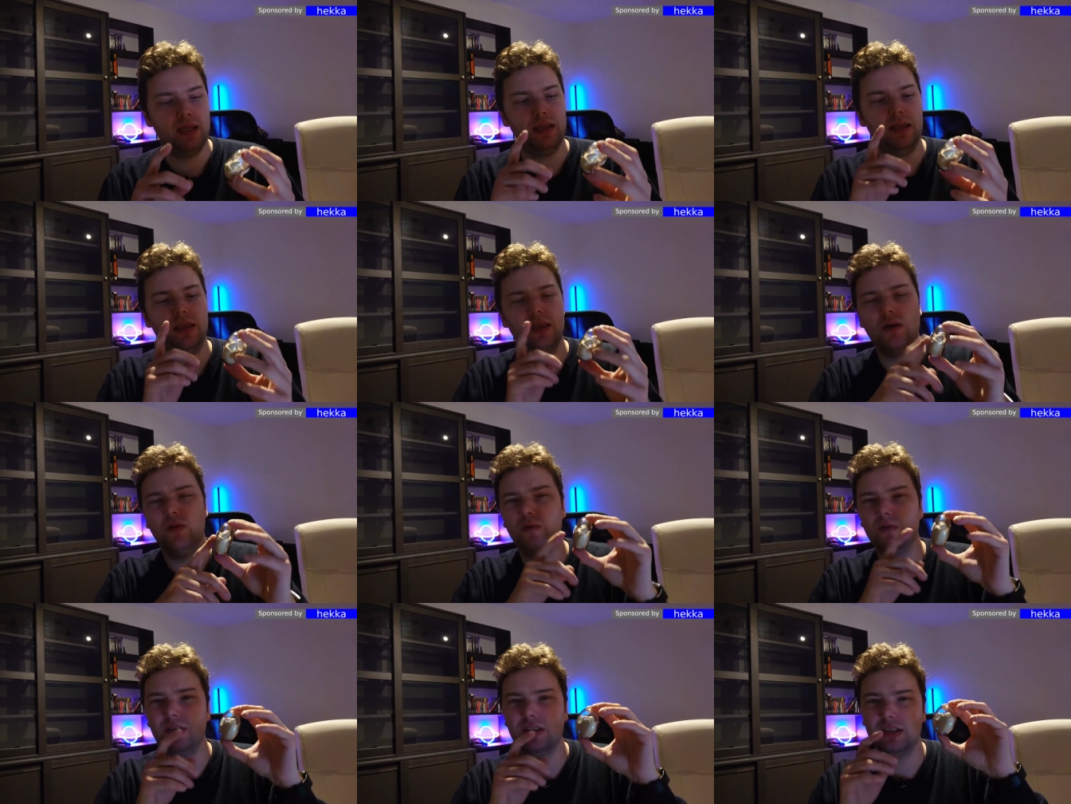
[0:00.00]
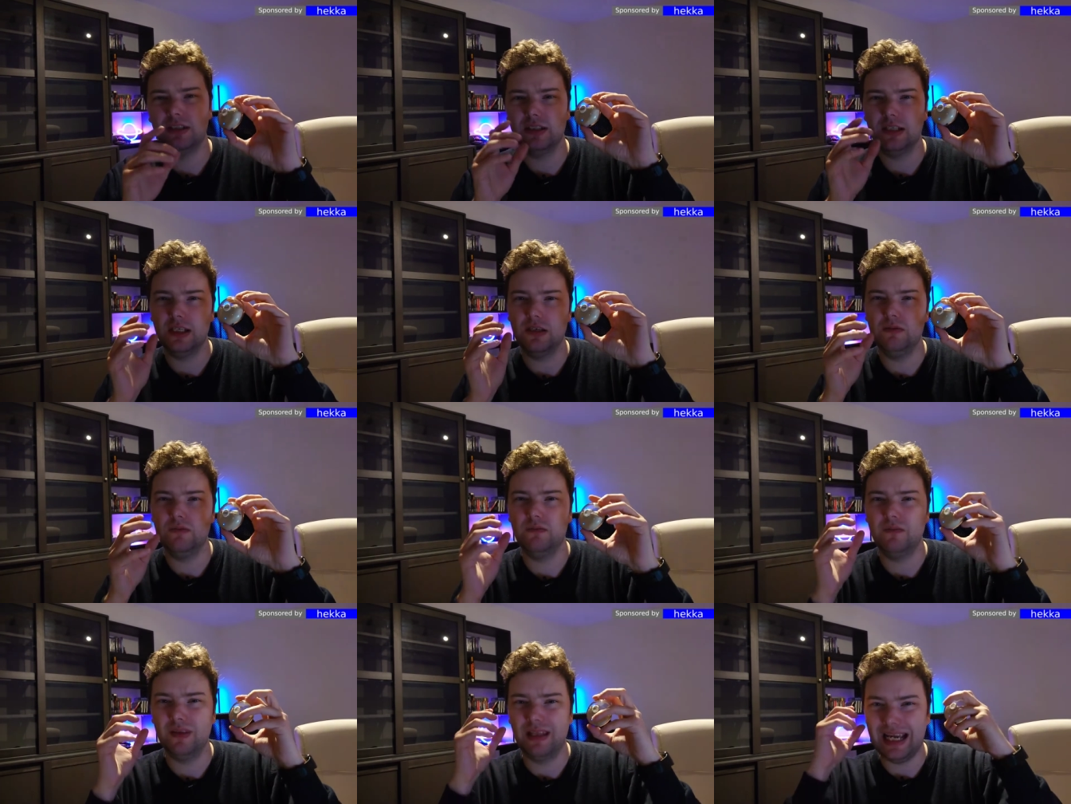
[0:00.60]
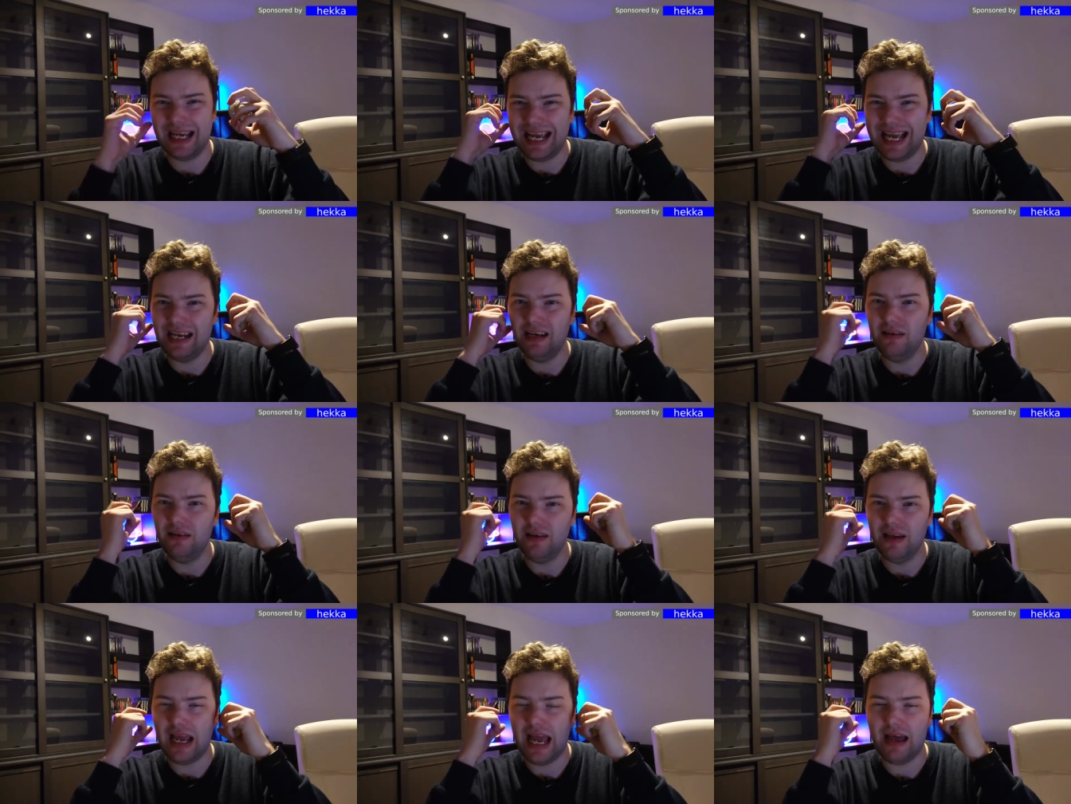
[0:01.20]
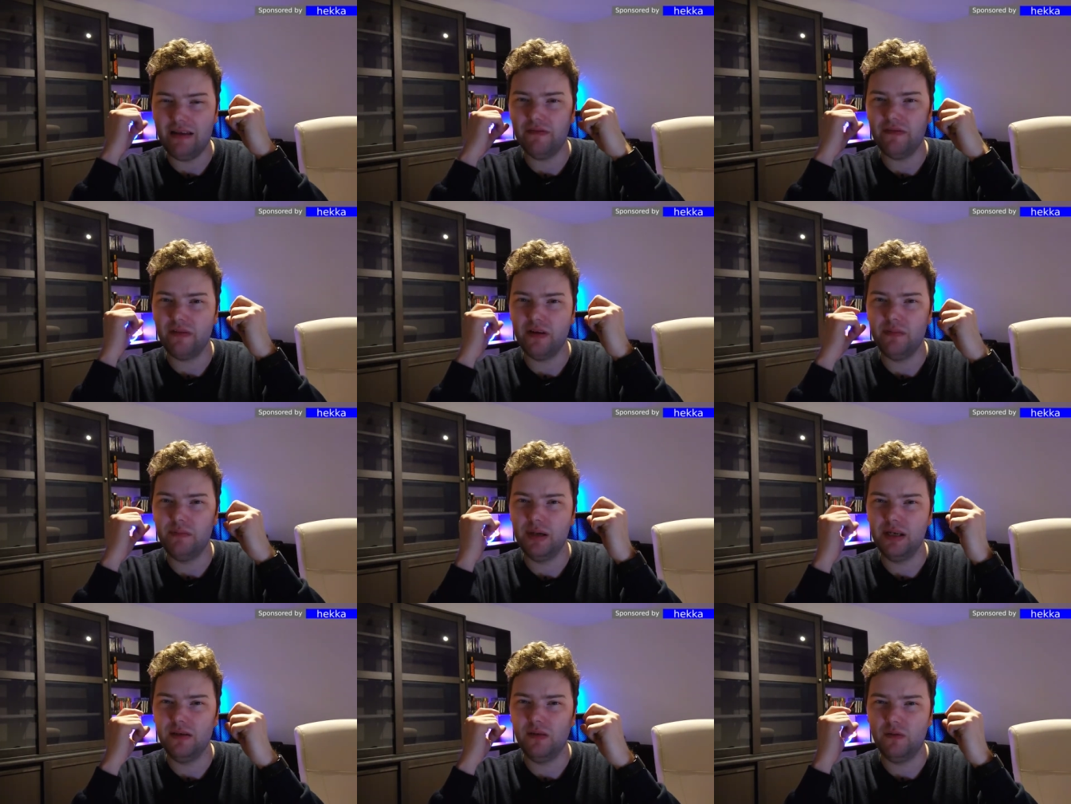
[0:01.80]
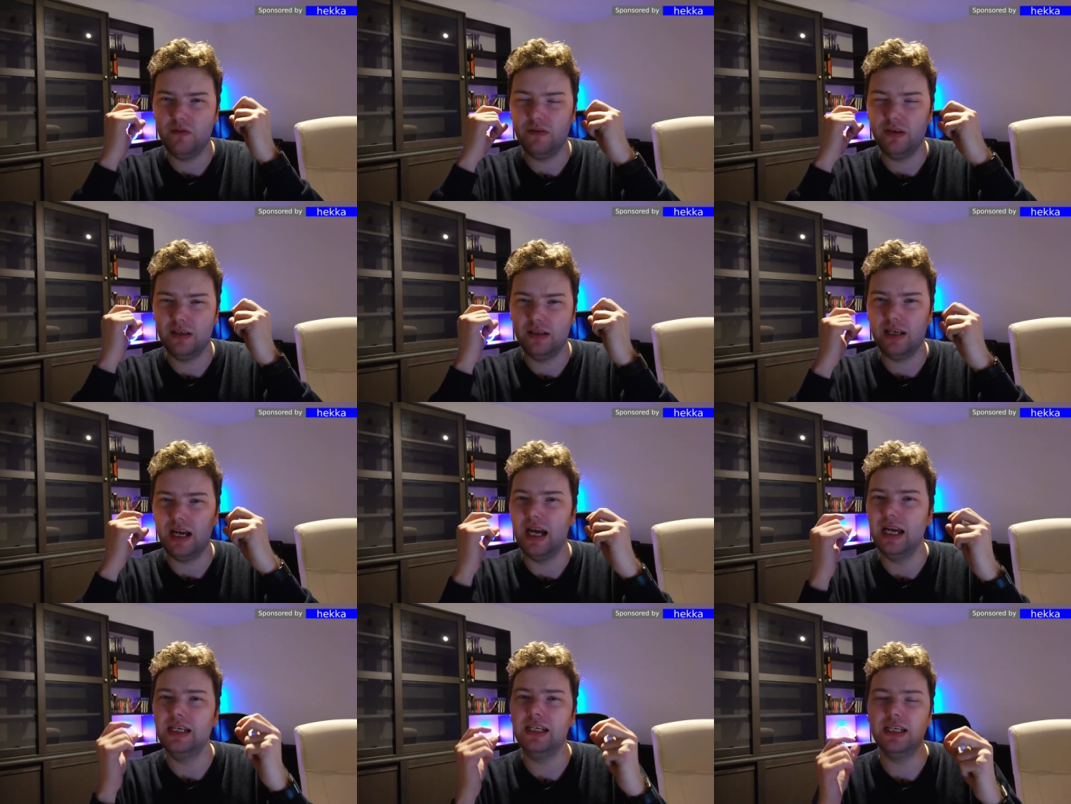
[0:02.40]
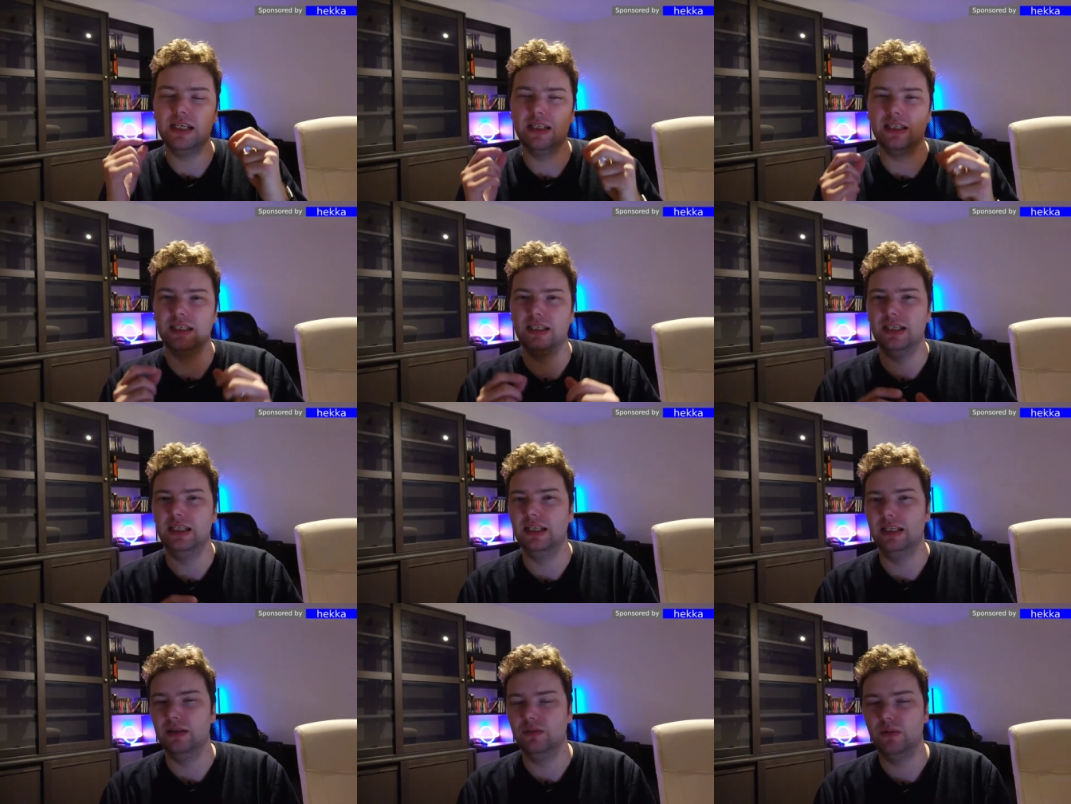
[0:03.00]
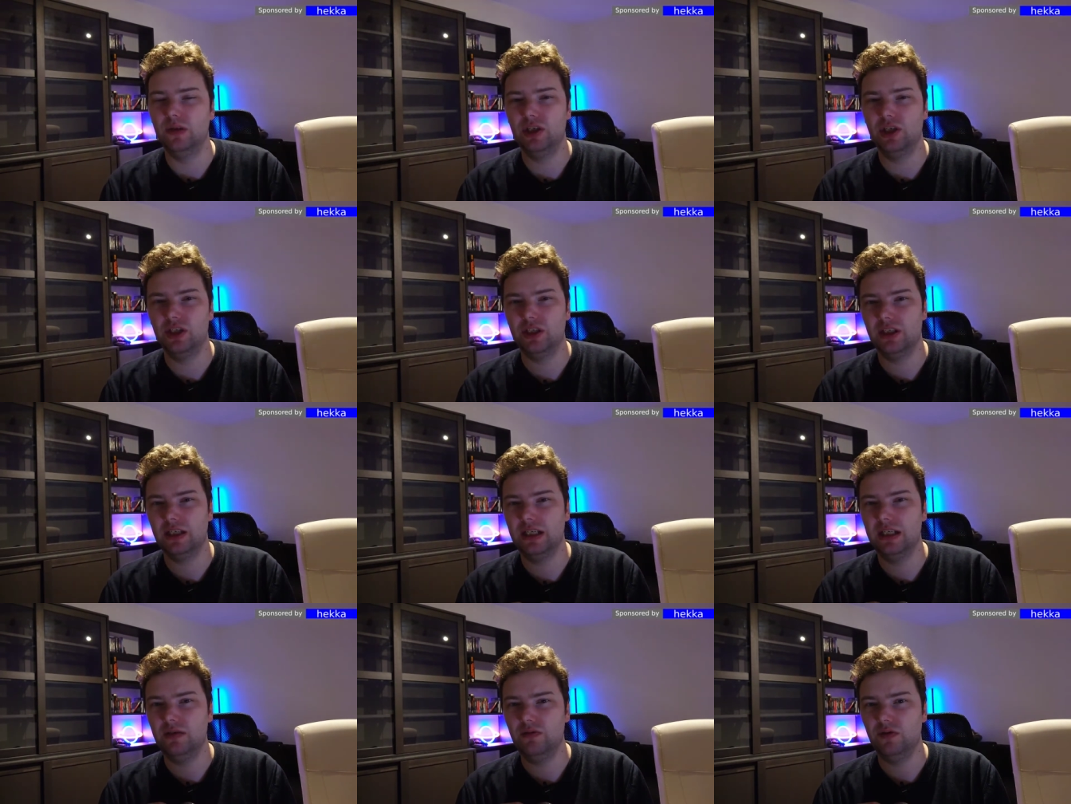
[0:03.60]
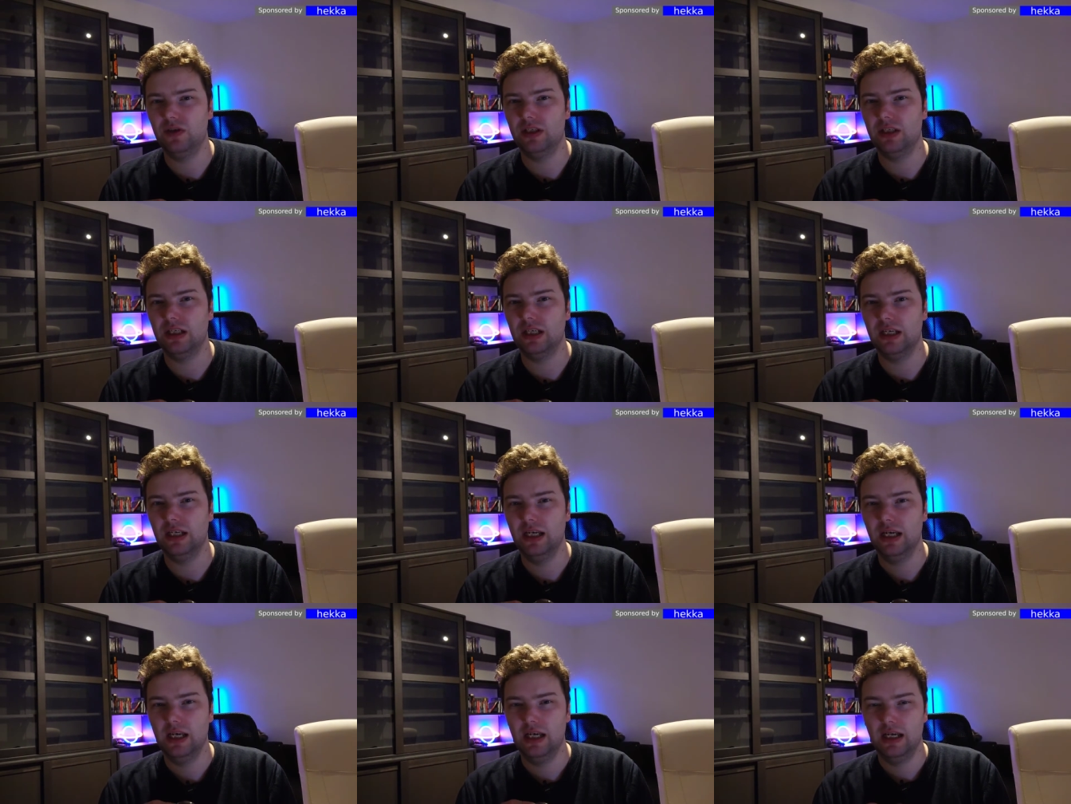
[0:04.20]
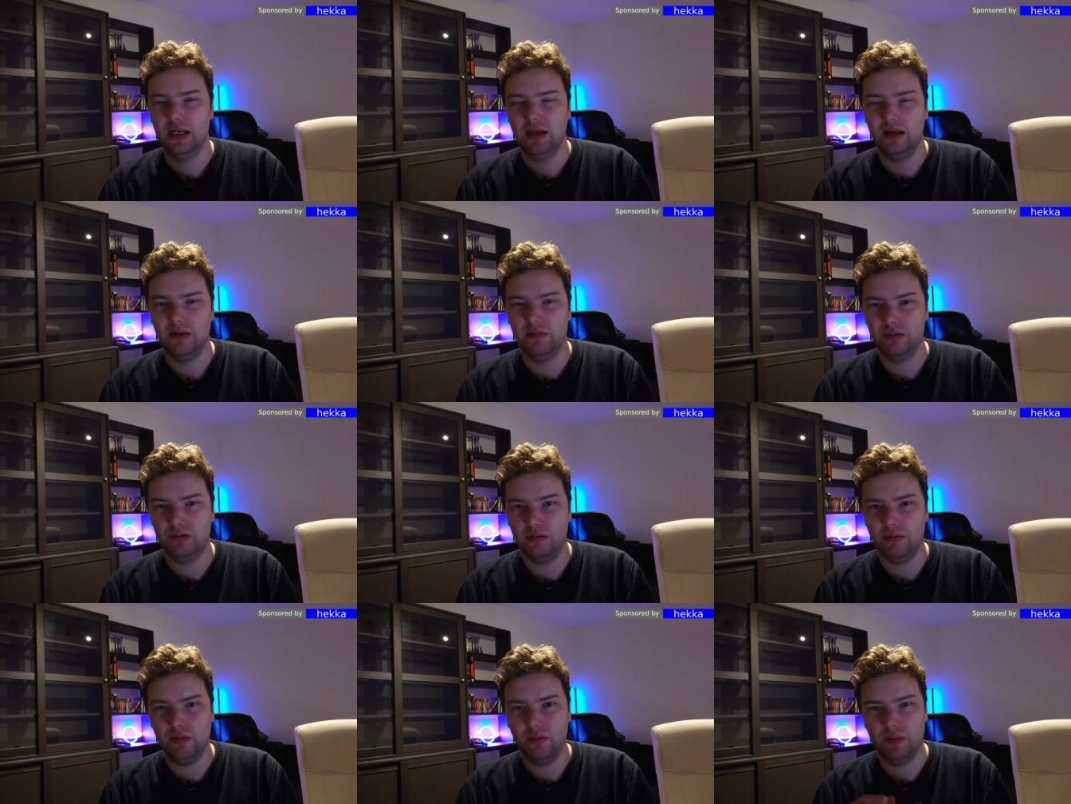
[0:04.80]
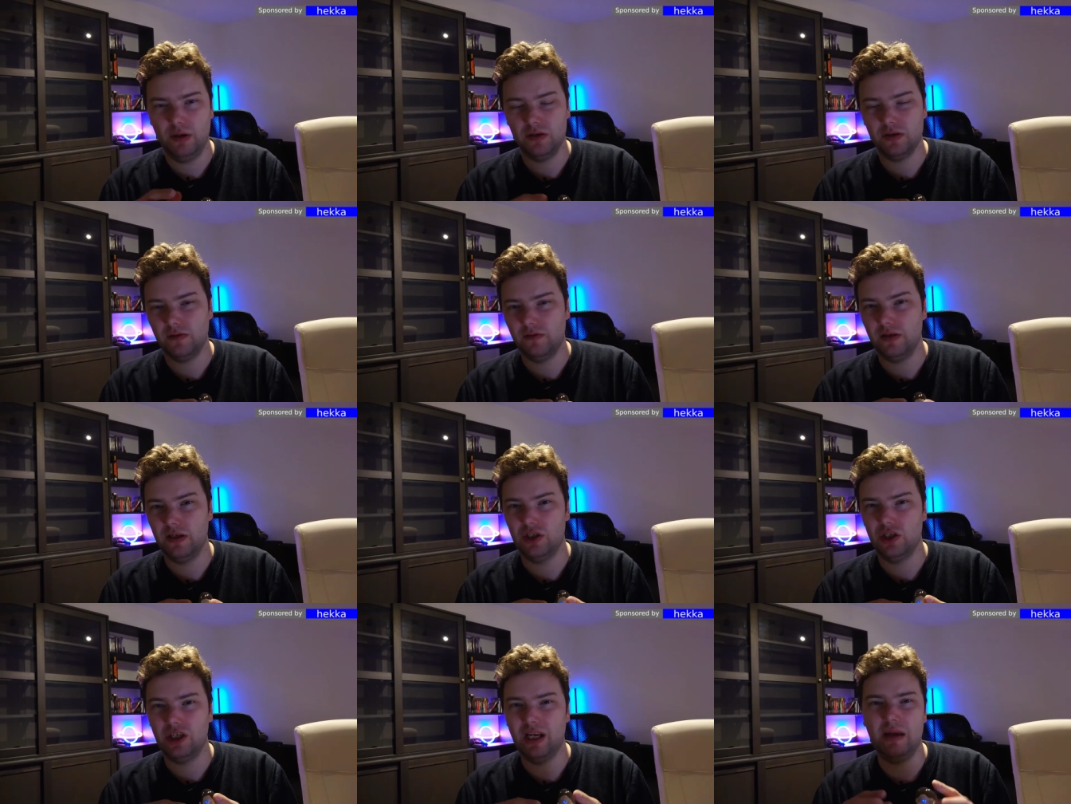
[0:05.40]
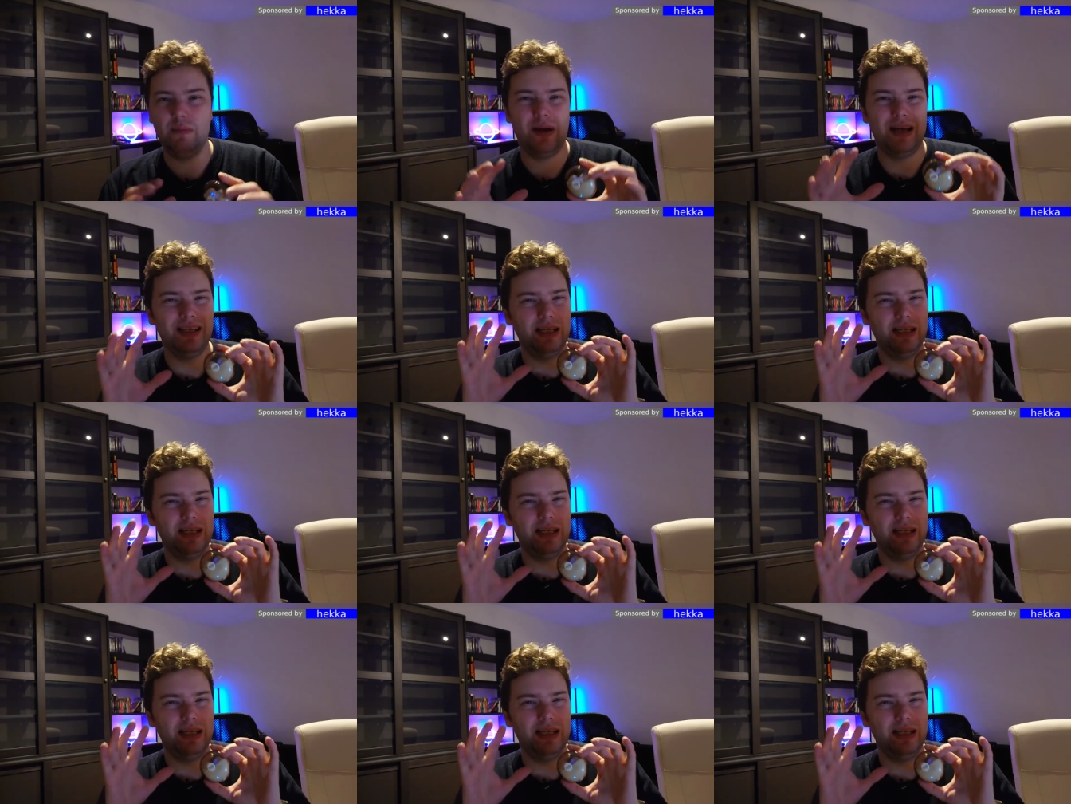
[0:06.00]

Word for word: Those, they can have a bit of a tighter seal, which is interesting, uh, probably because of their shape.